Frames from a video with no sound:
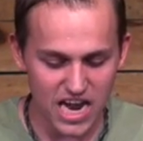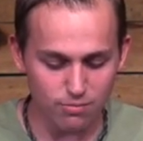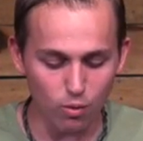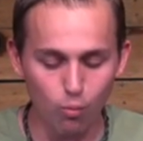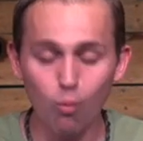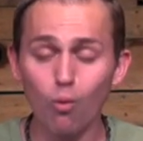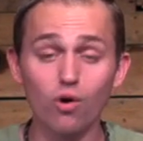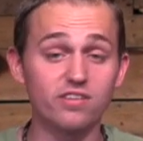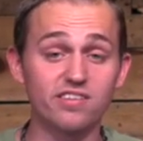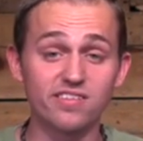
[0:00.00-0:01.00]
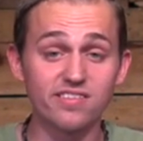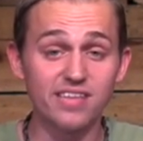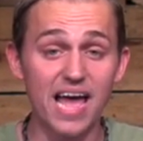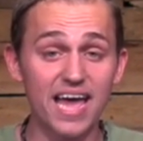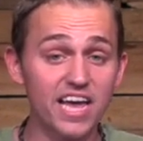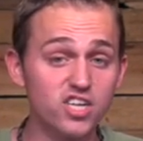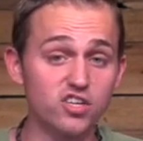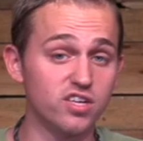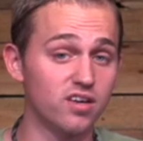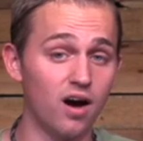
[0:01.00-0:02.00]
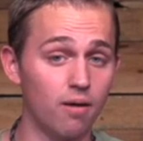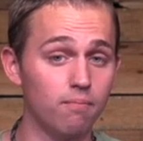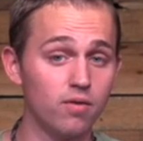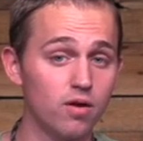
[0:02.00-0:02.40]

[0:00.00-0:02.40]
and rewards is, is the age to come.